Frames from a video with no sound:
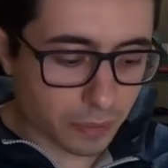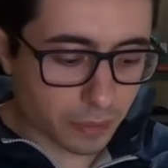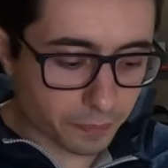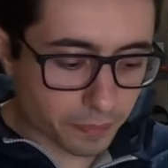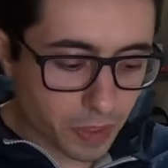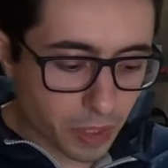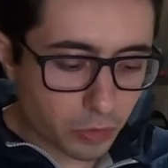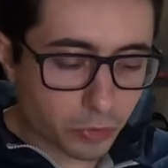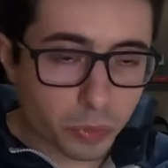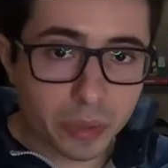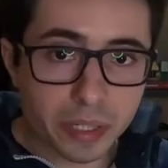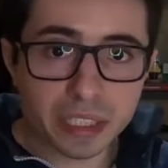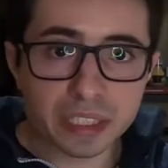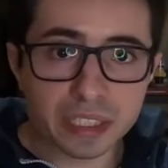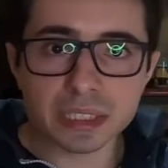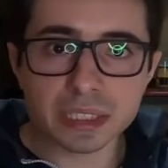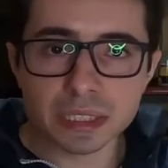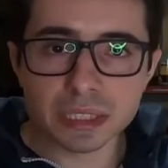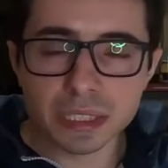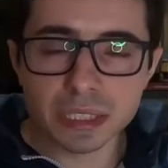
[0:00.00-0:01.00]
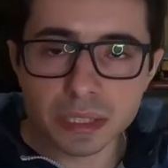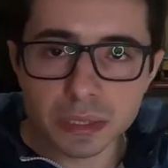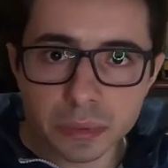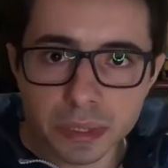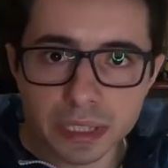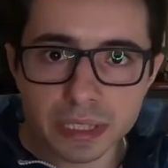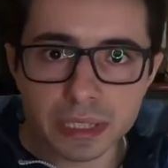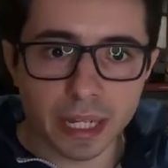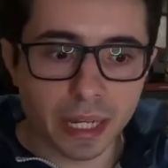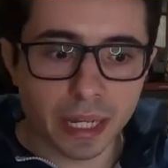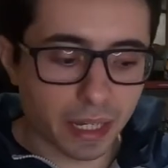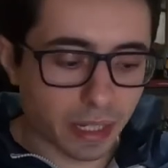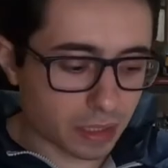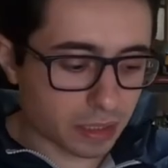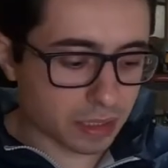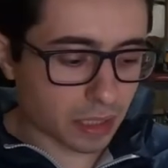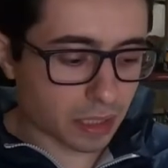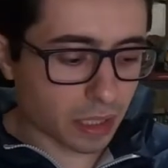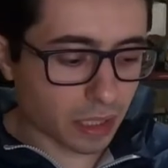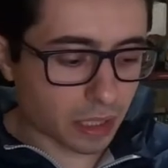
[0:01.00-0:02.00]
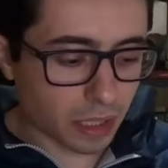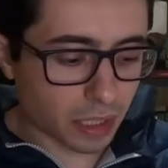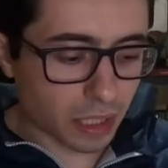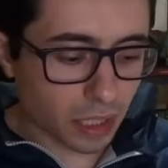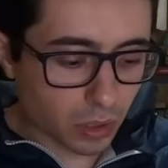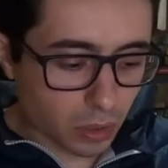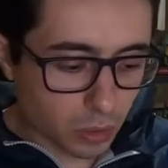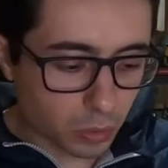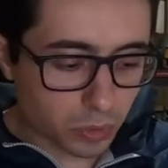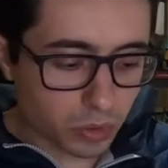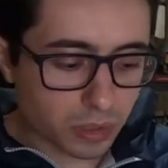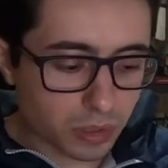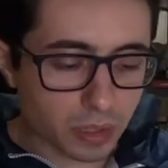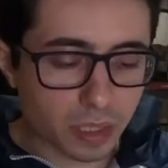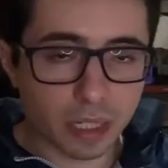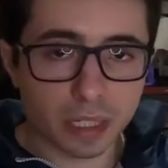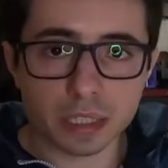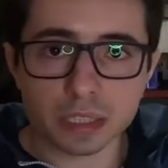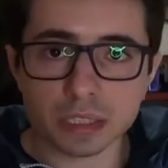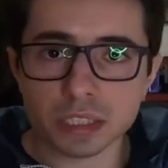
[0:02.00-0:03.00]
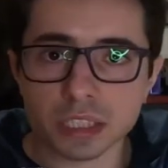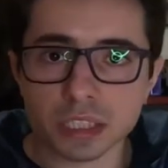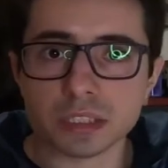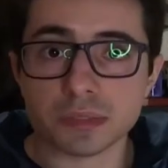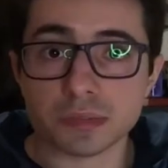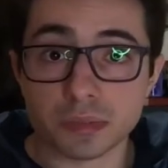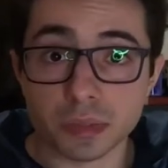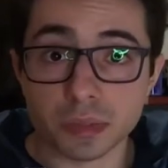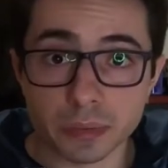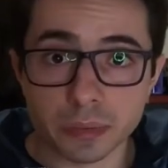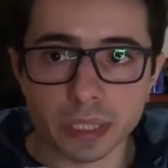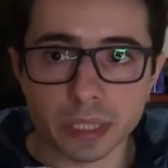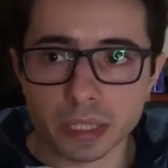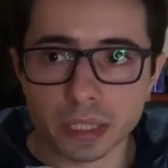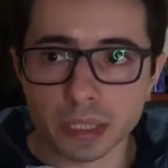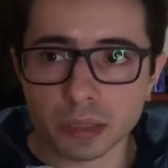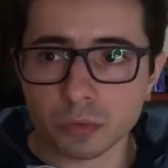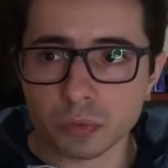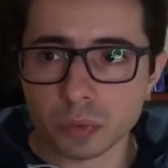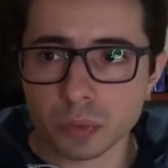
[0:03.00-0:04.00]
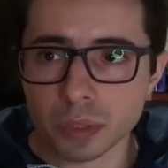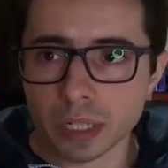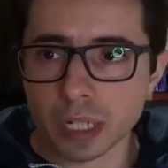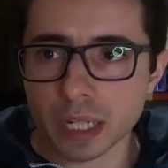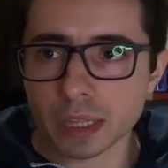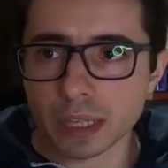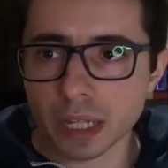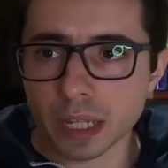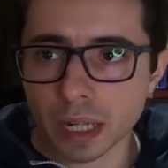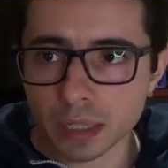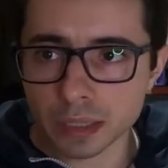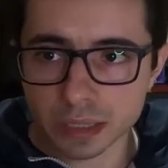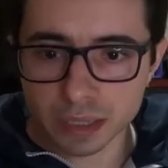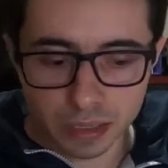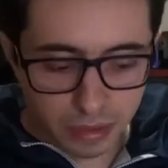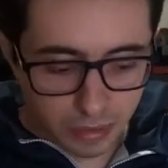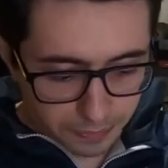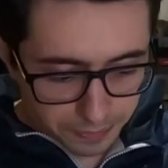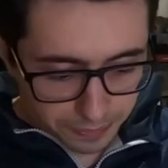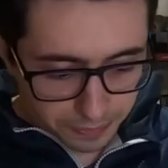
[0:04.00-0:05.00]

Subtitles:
Fourier series is included in this Fourier analysis.